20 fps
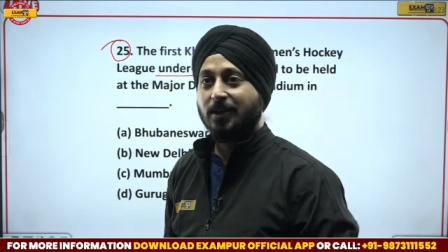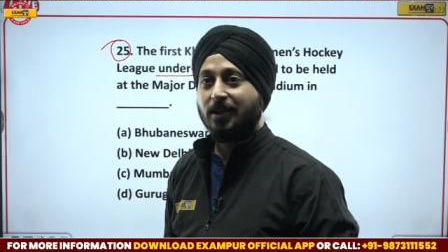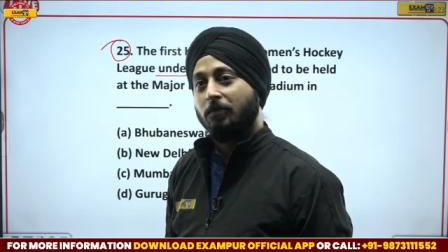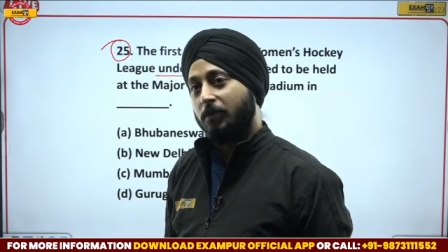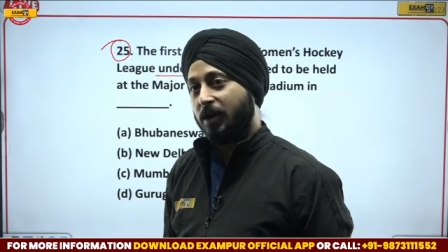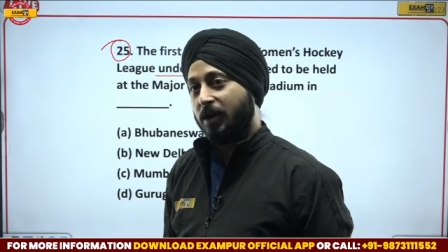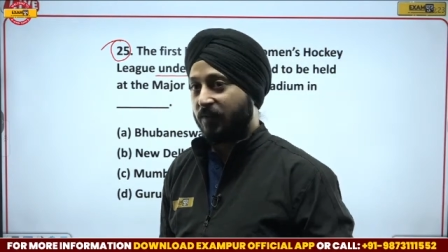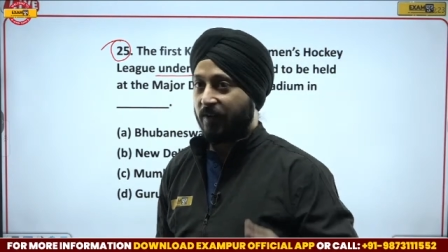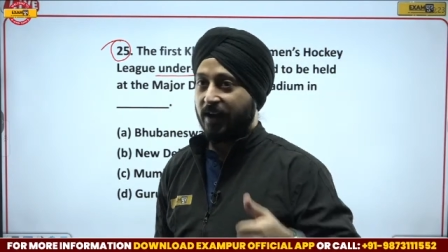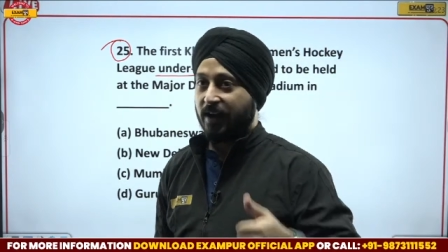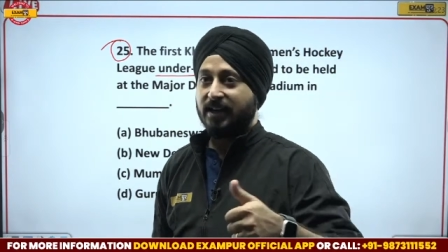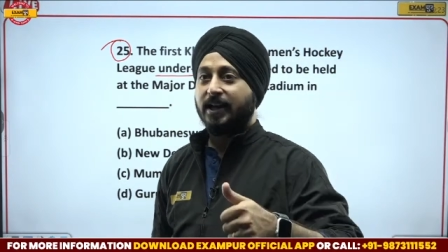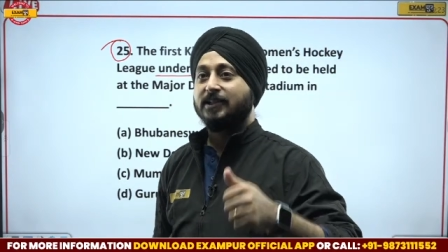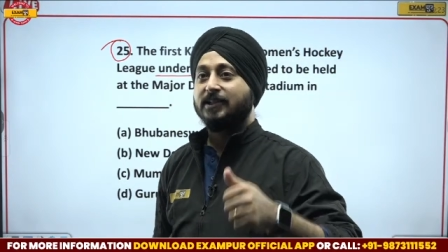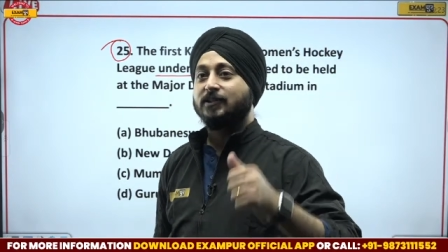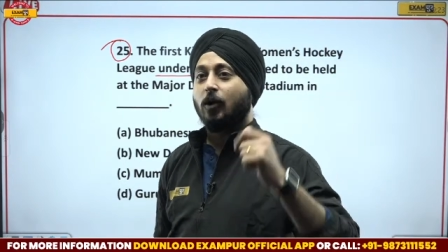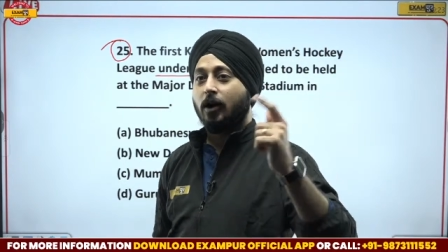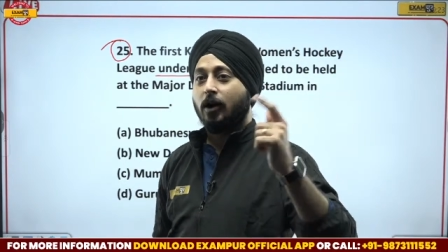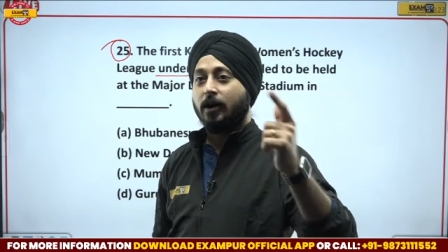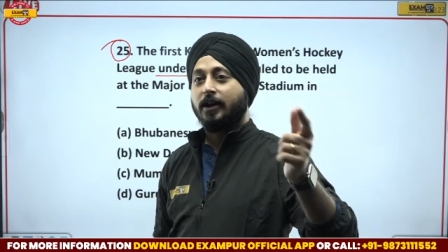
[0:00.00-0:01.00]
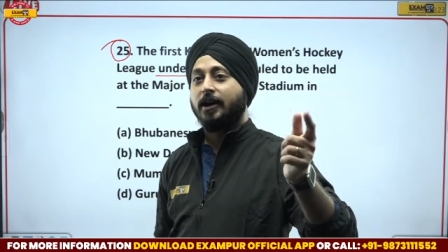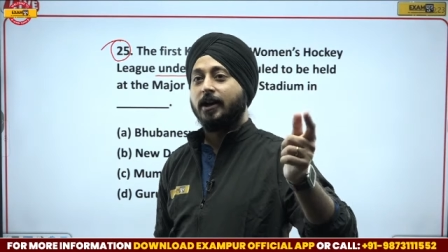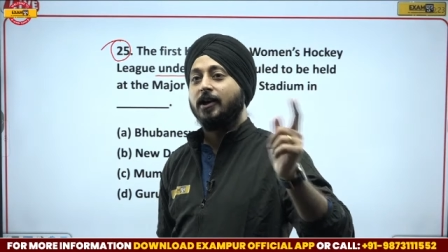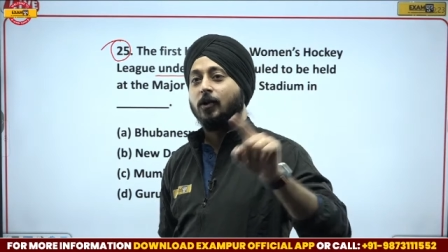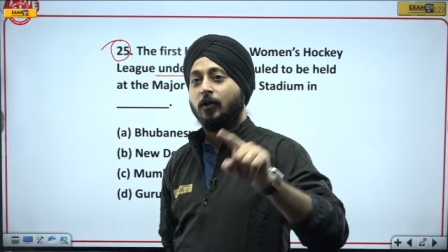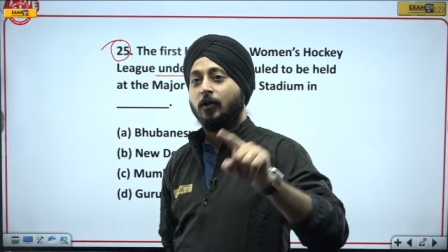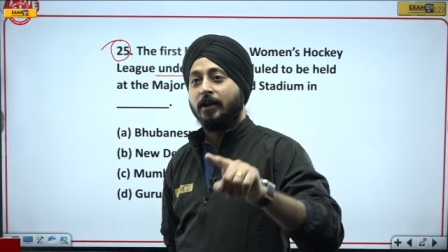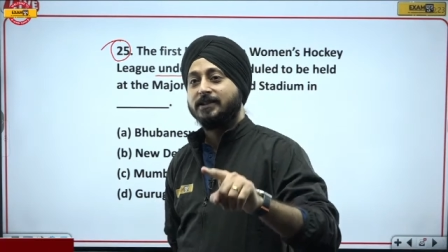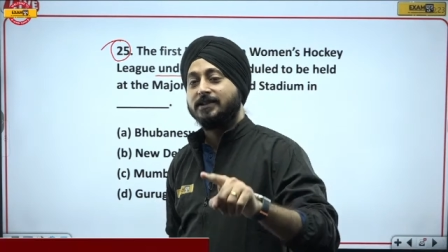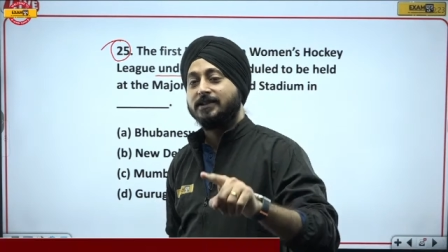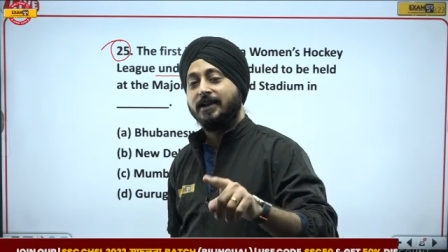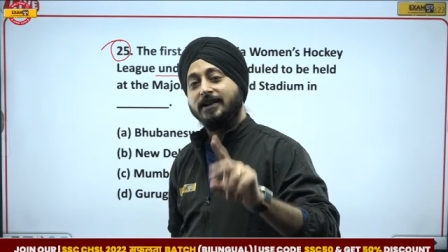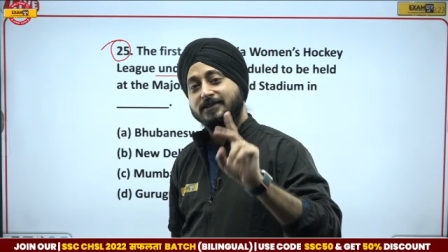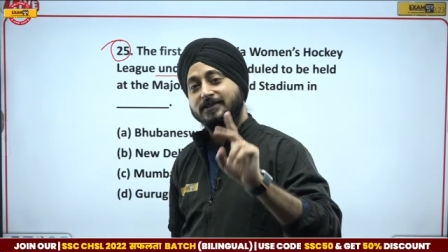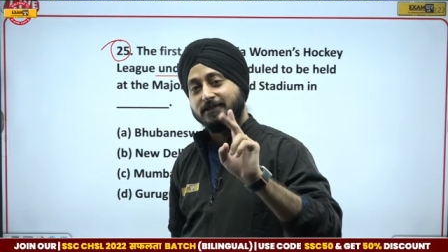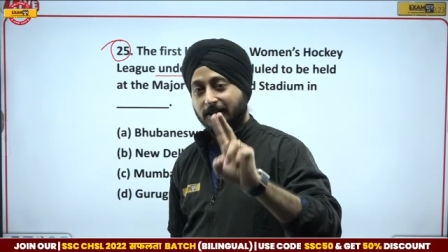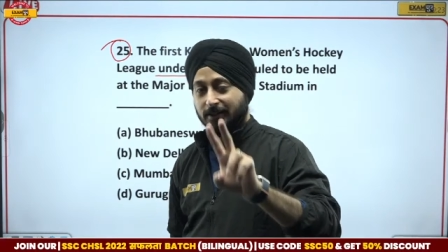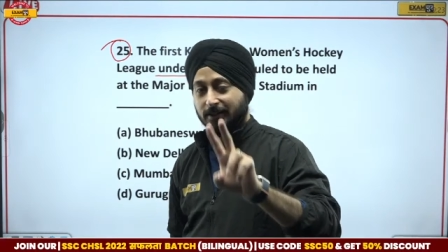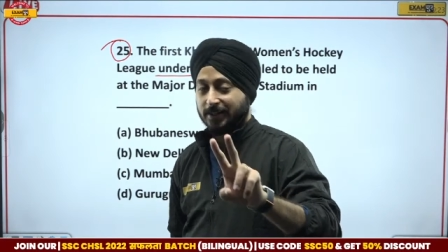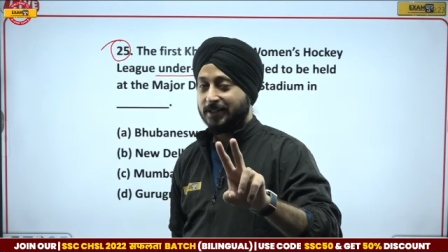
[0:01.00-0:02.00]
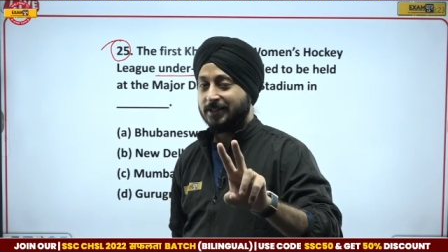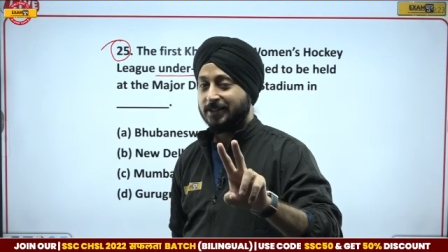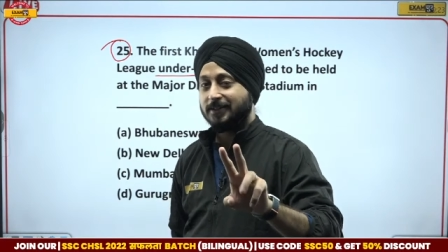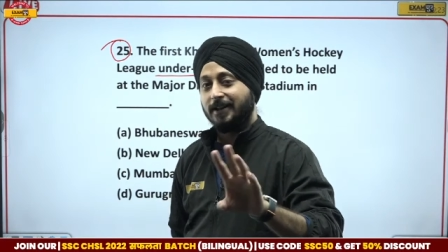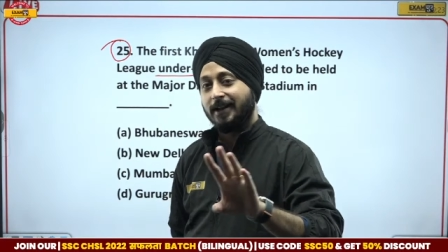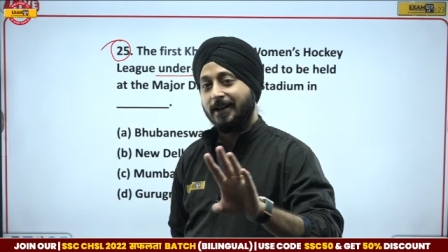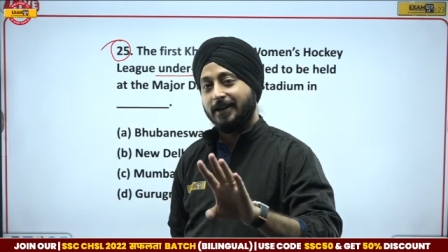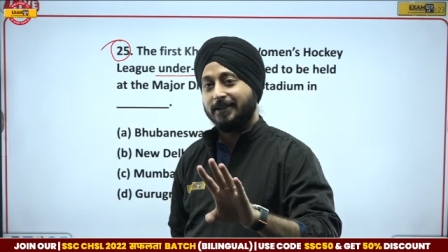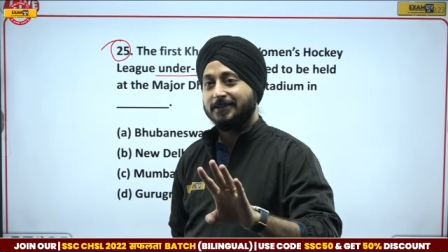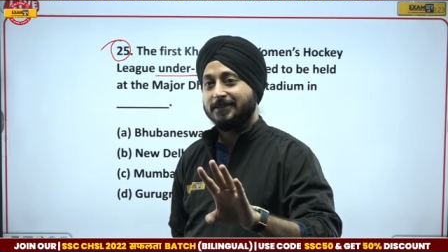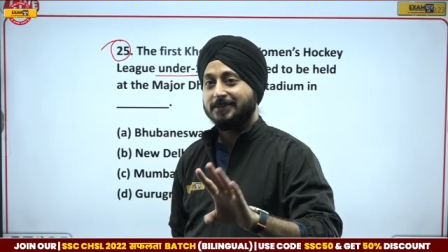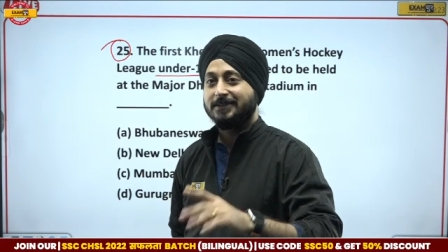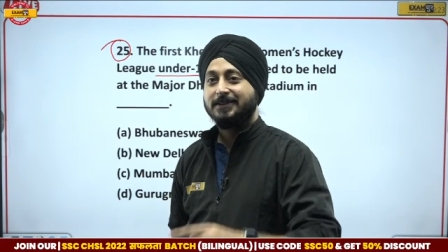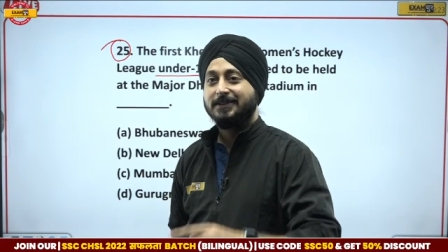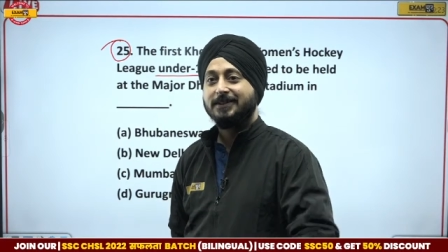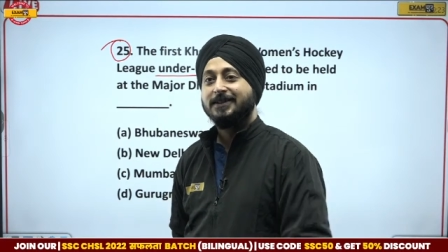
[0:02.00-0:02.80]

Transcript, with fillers: But very nice. Organ donation has 13 letters.